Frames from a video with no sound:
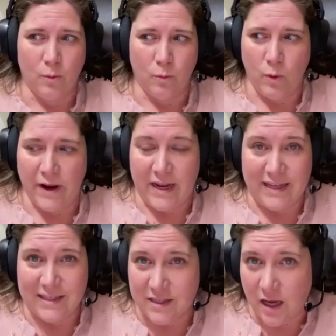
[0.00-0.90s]
what
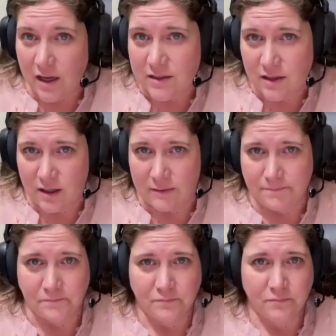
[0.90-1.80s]
his thoughts are
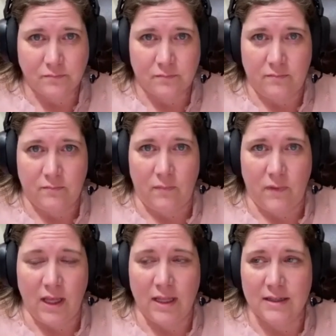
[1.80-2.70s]
in